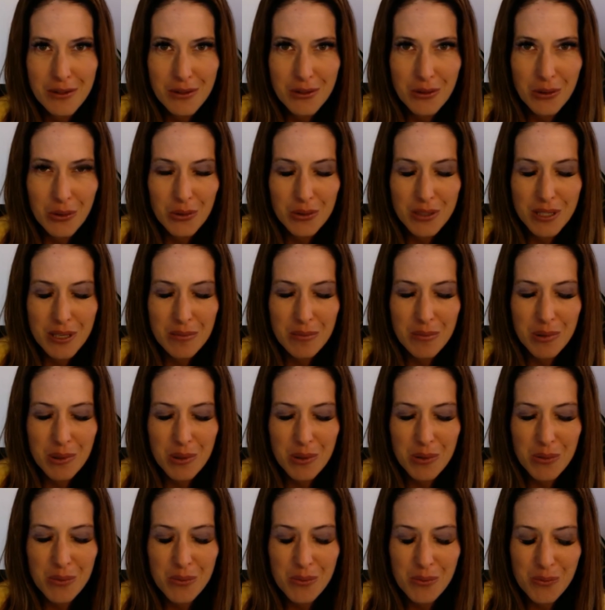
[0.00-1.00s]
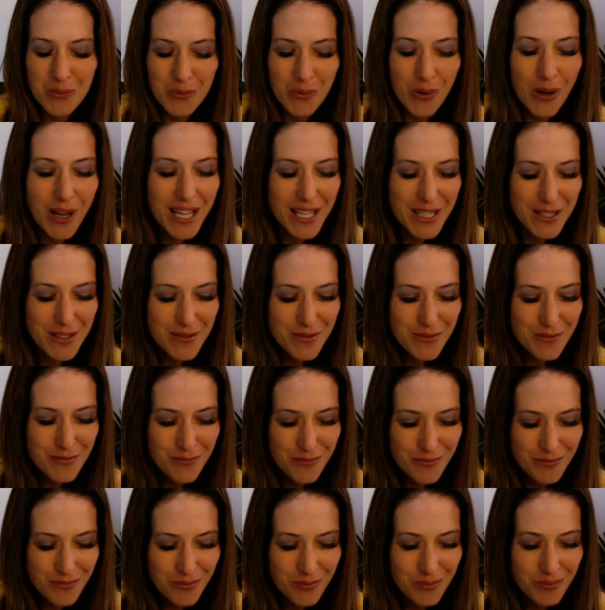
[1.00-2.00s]
goal number 1,
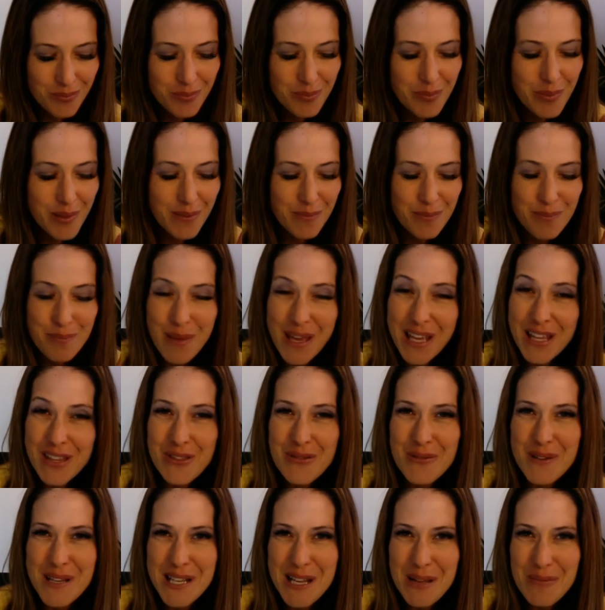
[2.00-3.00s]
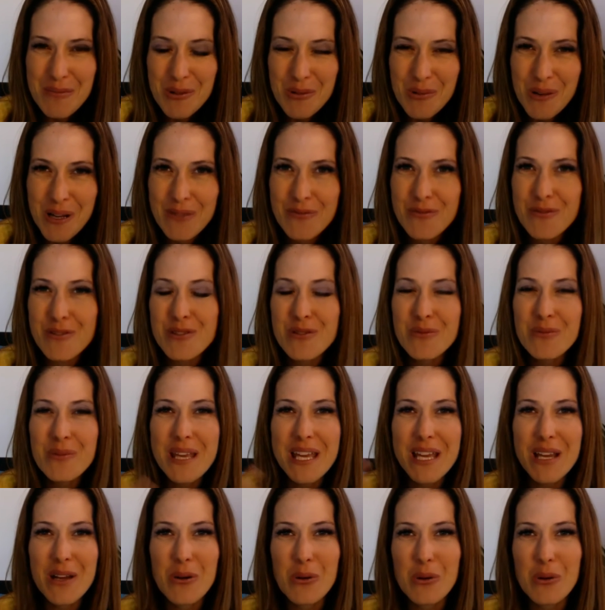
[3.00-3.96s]
big 3 number 1 for the week